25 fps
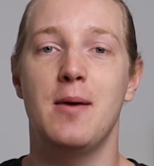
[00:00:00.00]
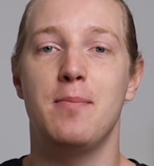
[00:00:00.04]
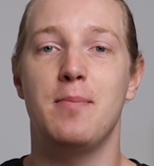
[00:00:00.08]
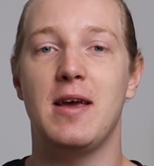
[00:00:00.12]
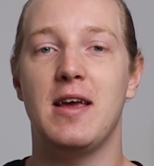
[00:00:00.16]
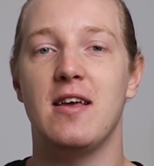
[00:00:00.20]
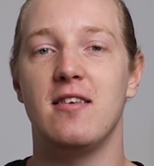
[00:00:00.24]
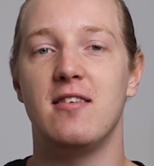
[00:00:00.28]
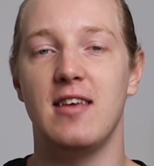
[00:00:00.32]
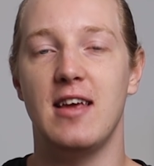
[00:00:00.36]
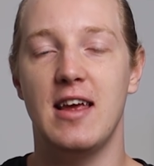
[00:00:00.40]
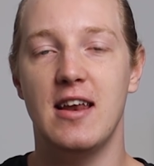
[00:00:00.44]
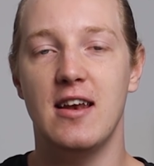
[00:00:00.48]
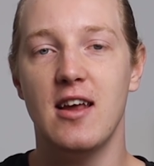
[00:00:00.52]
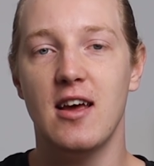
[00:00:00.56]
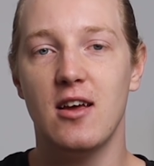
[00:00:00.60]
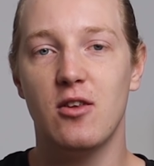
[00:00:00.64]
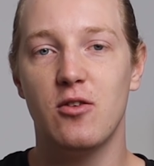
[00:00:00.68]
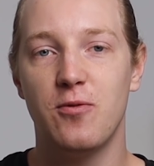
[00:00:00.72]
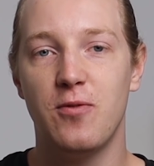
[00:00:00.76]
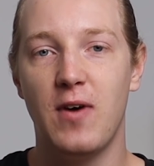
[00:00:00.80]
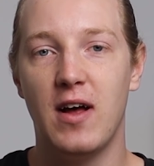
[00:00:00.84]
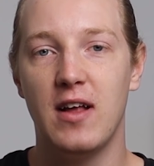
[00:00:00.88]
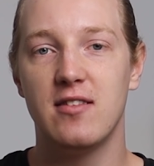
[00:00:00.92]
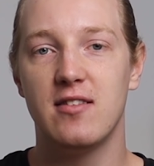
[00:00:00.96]
because
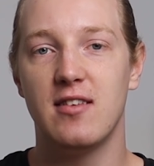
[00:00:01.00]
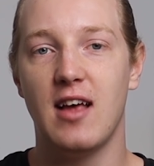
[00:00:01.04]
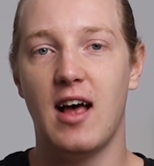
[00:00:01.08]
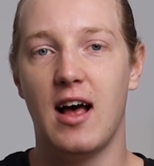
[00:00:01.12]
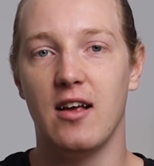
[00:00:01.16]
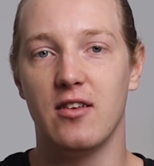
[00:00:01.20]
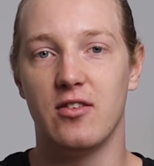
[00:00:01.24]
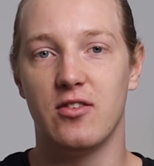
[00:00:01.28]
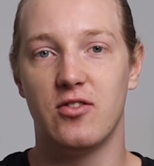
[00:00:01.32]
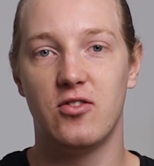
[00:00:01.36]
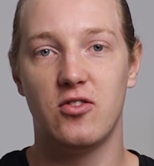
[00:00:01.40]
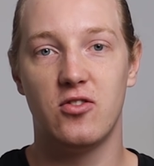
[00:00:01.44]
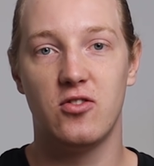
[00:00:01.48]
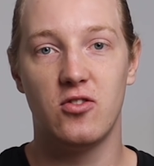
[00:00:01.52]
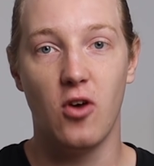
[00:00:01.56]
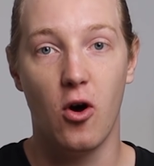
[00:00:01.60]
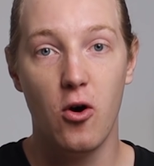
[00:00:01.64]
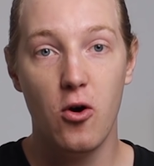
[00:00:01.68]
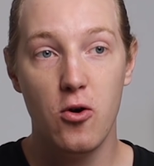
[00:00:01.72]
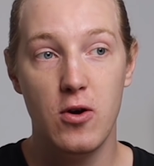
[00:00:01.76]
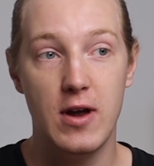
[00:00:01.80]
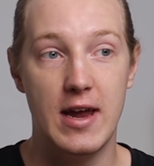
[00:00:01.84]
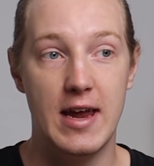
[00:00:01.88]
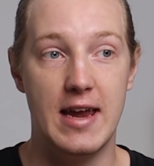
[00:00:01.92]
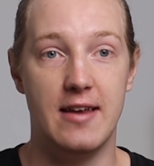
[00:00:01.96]
index funds are
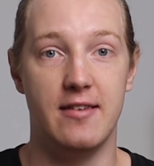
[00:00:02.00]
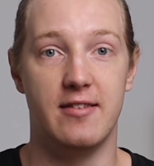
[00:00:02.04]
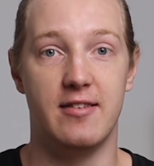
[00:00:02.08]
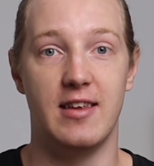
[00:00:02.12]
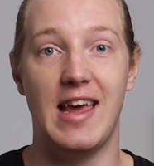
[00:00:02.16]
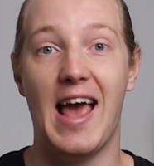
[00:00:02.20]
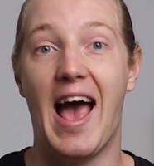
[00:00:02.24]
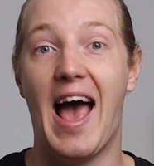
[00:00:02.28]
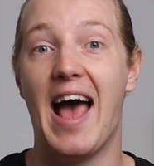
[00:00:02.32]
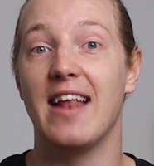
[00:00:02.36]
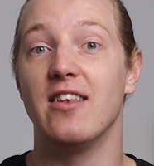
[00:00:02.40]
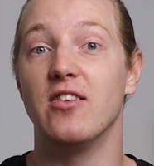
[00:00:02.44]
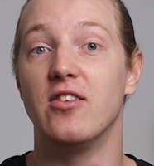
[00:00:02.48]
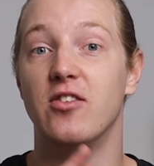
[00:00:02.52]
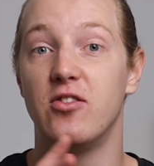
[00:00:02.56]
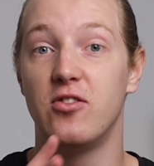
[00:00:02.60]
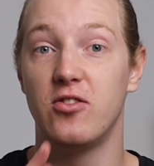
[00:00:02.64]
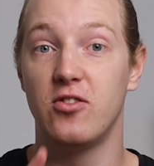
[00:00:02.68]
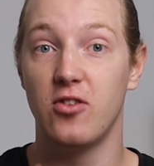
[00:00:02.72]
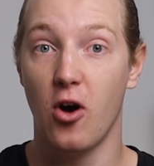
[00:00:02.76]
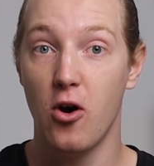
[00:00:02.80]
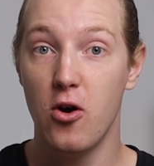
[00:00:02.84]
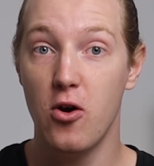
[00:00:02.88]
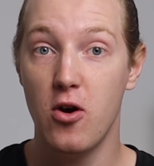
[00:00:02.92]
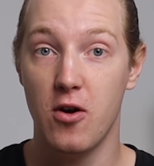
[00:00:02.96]
so easy and
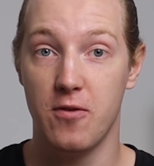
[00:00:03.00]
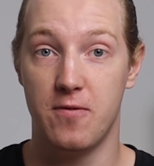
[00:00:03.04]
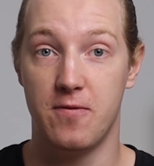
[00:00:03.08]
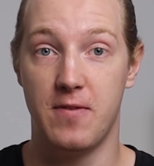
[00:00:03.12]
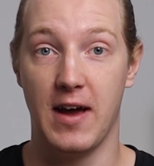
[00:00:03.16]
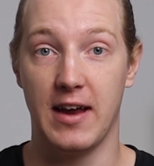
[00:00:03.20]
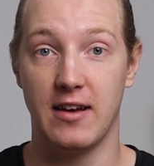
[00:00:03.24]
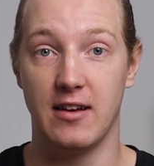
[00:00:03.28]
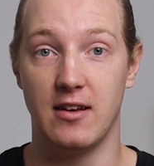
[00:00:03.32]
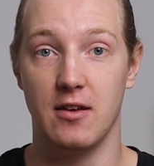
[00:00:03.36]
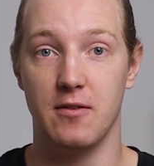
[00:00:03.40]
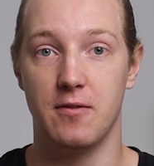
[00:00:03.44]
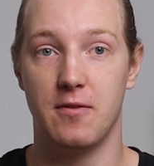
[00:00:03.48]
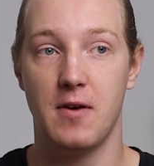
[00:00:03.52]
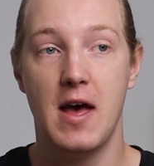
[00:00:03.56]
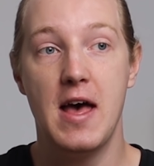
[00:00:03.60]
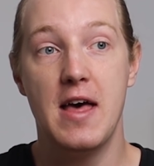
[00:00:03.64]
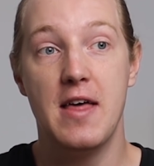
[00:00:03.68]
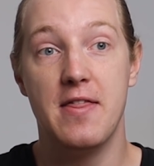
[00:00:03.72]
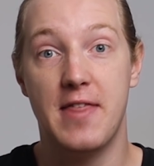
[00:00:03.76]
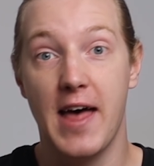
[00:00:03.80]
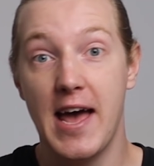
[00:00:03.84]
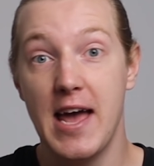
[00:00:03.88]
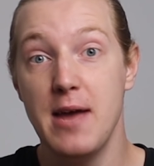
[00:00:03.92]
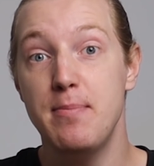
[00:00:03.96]
so effective,
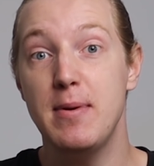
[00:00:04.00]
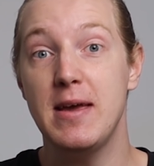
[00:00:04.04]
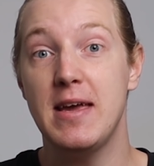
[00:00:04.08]
they